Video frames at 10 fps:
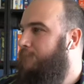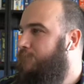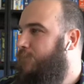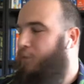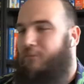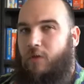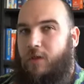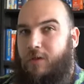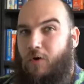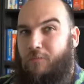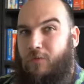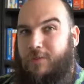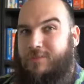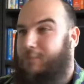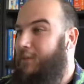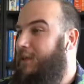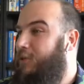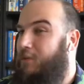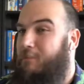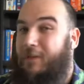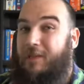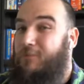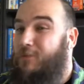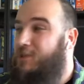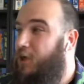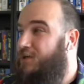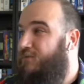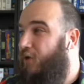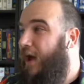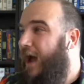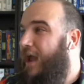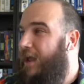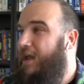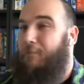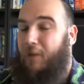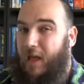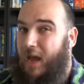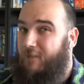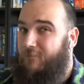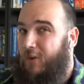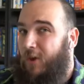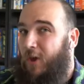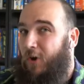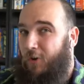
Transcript: hopefully somebody can do it. But if you search for IAM Live on